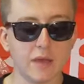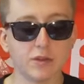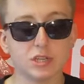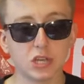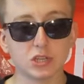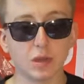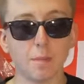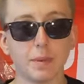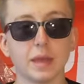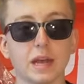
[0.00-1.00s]
But it's actually
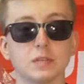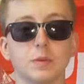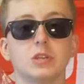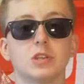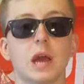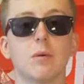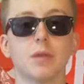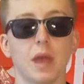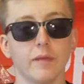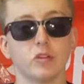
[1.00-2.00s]
like a big ass beach towel.
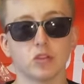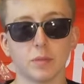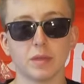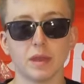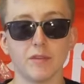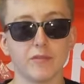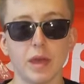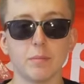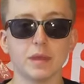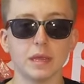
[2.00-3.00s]
They haven't dropped that in a
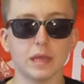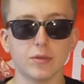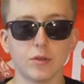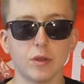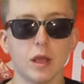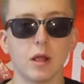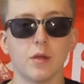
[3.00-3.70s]
fat minute either.